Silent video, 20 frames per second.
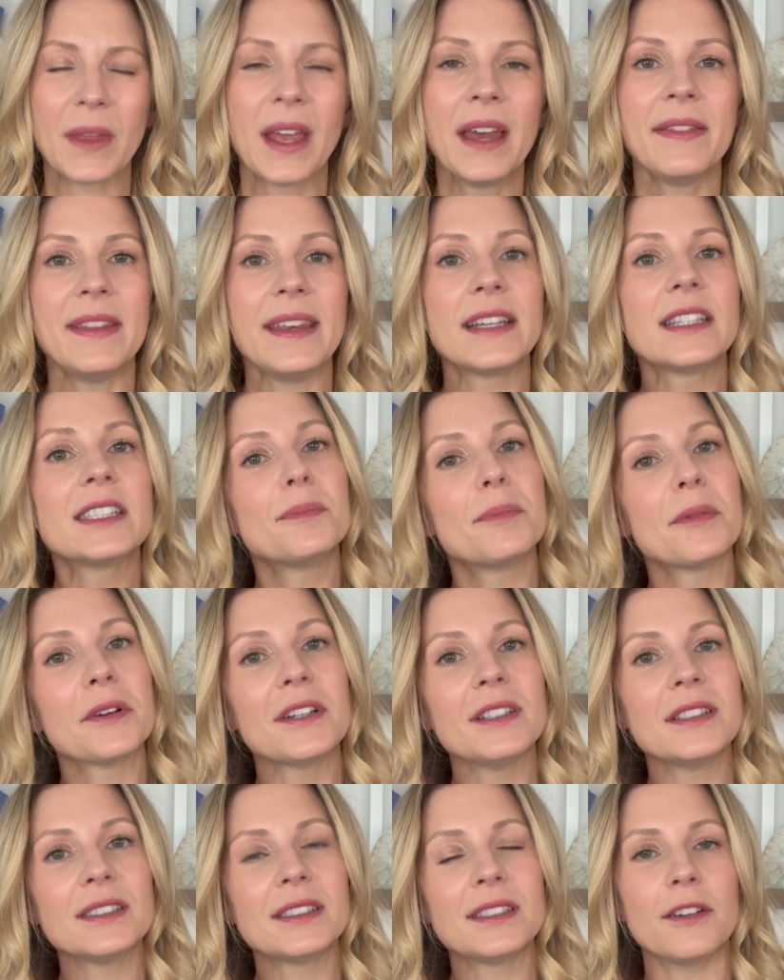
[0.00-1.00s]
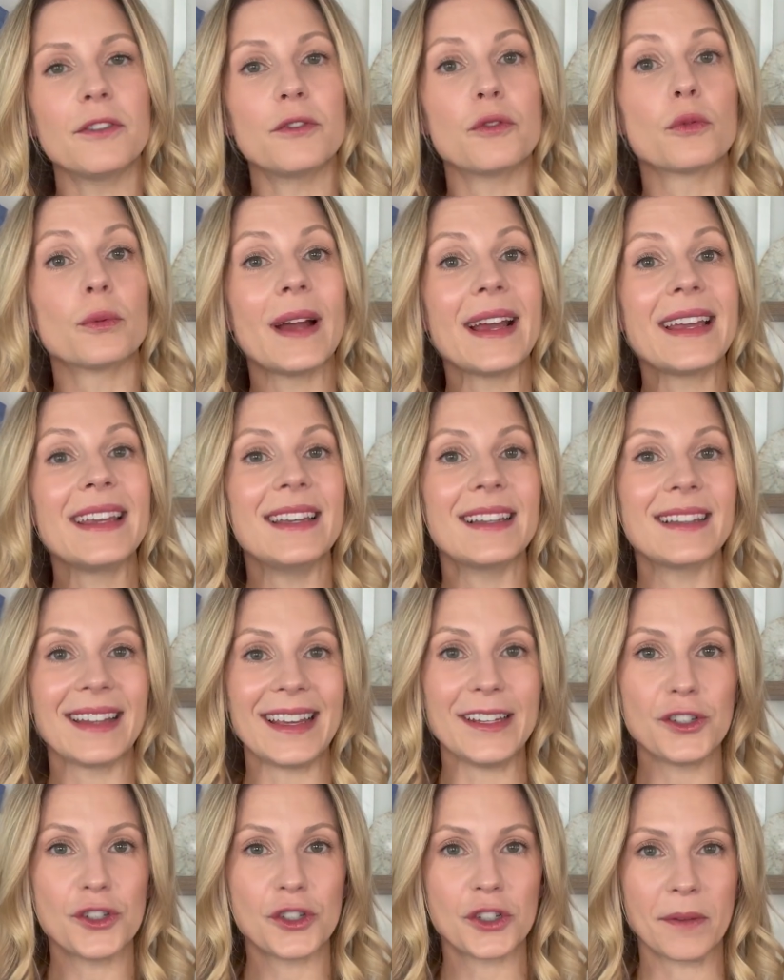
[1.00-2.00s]
The experience of
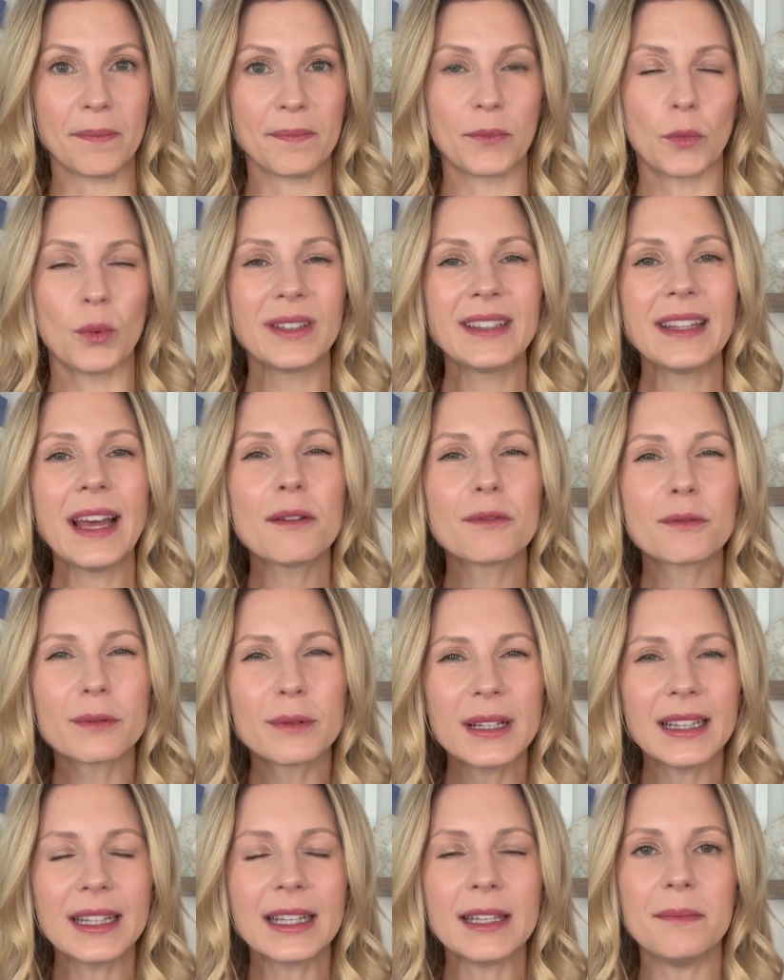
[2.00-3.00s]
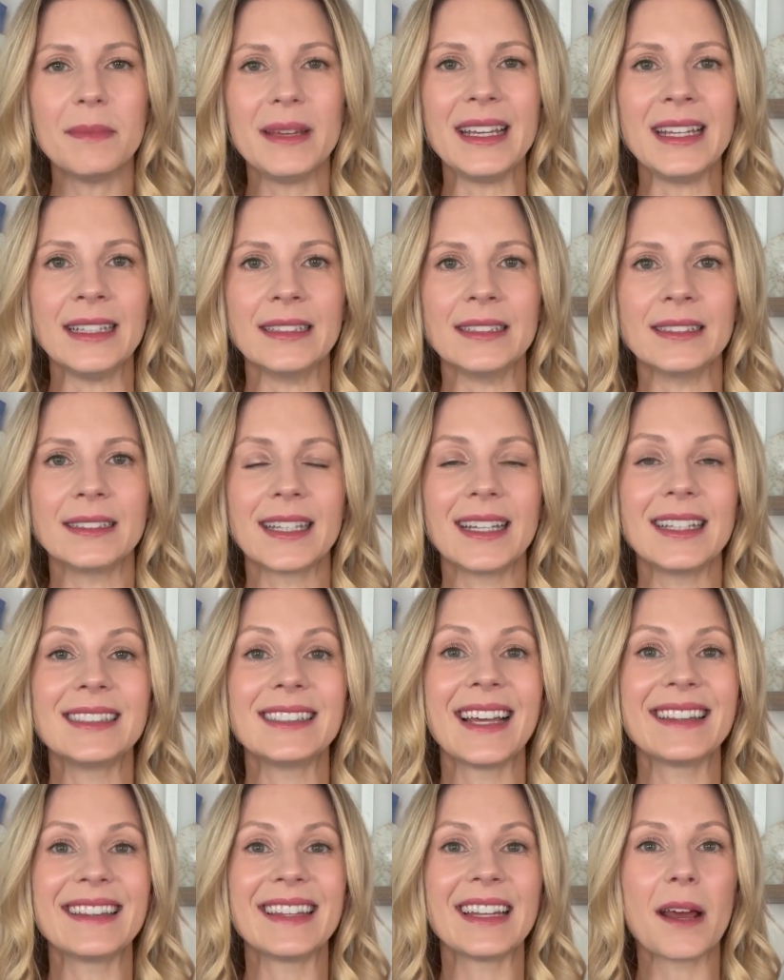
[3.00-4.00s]
regulation, what that really means is
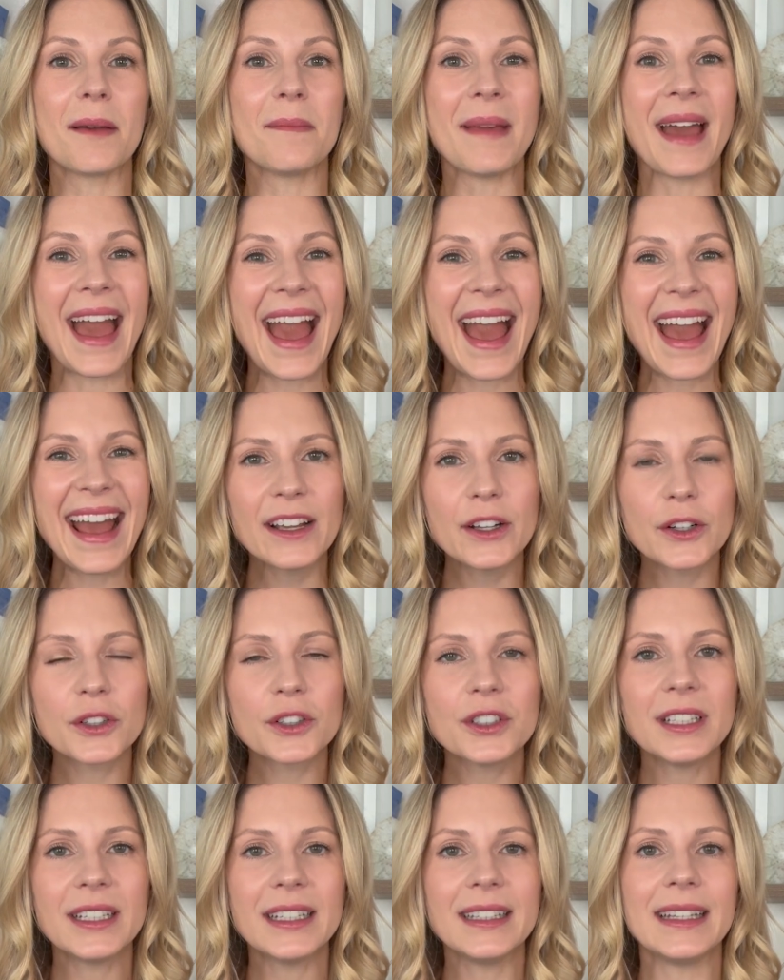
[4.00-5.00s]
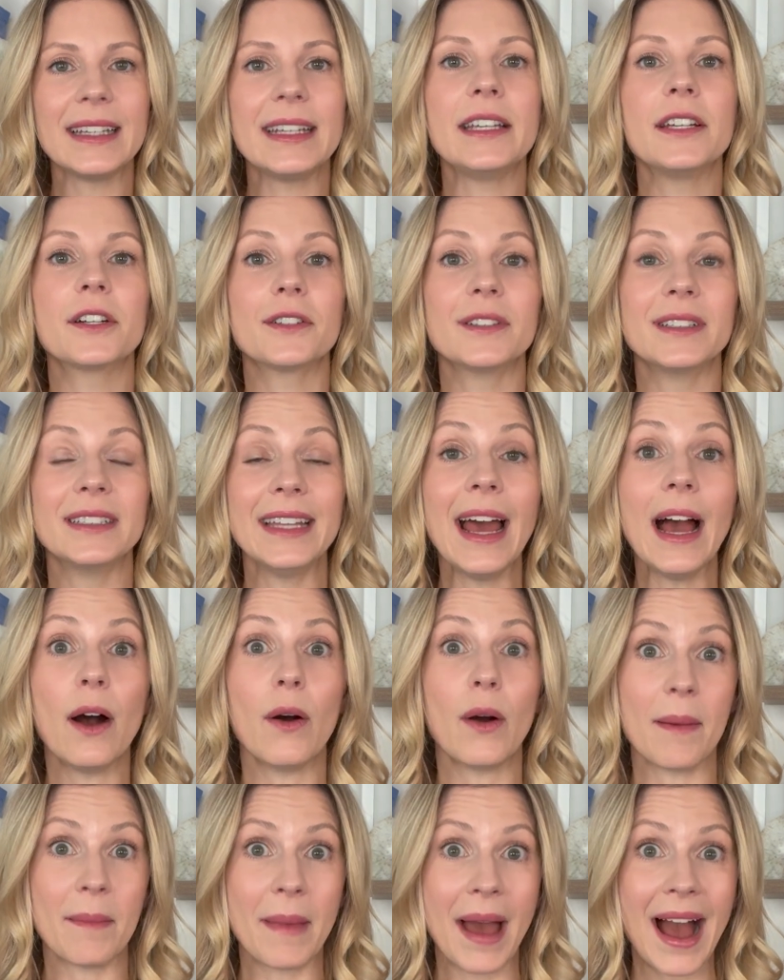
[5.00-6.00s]
that I'm anchored in the here and now.
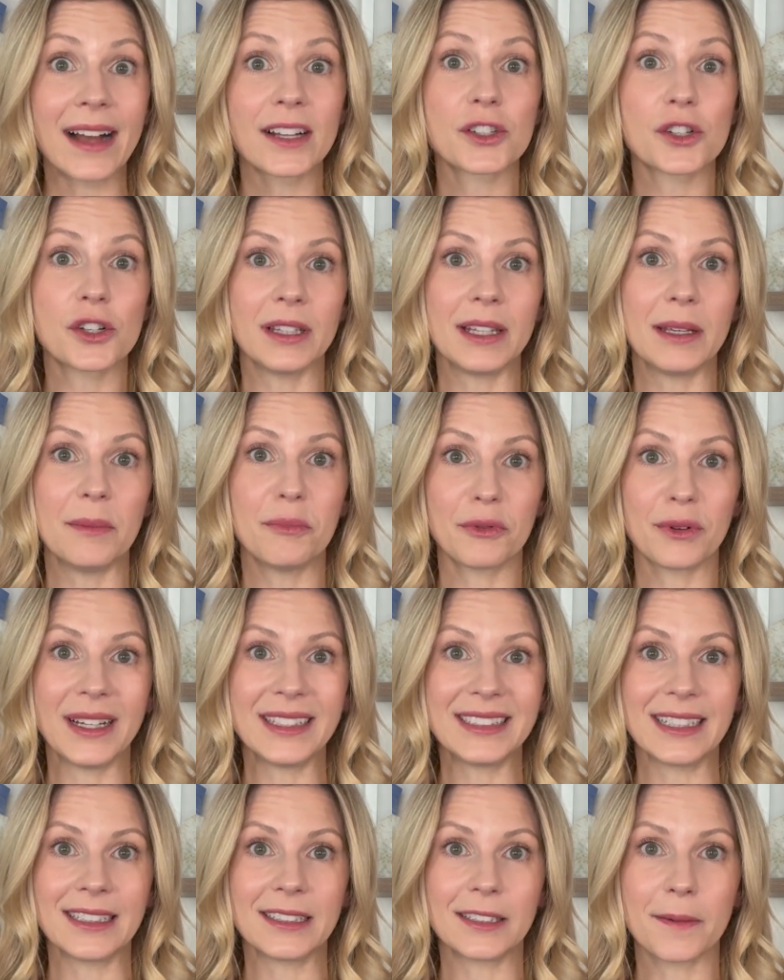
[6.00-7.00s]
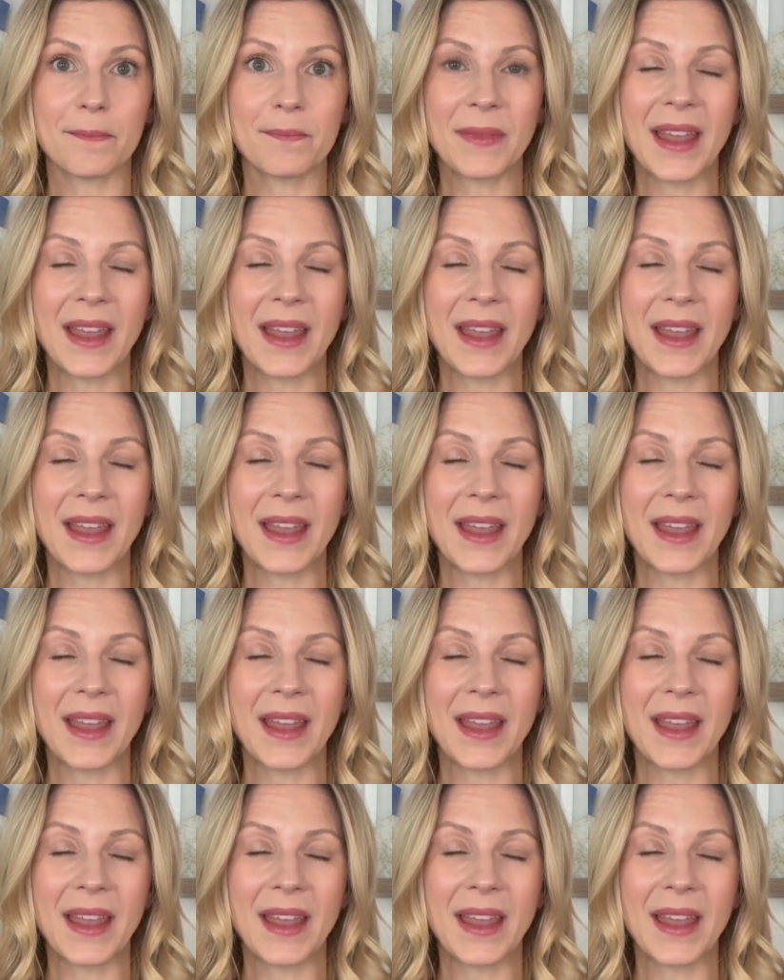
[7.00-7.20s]
I'm actually present.